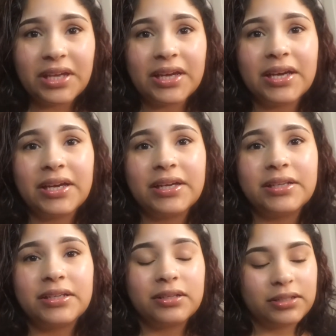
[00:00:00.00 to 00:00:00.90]
And
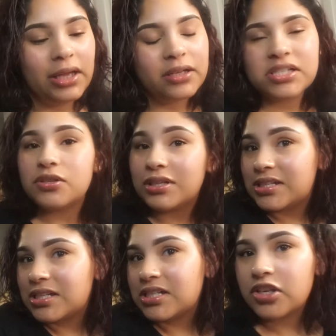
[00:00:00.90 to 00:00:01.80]
yeah, so let's
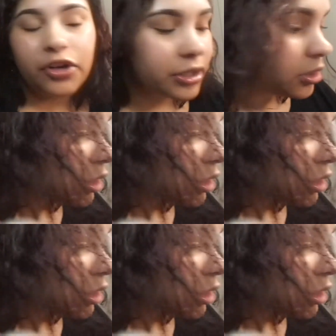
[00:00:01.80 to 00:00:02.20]
get started.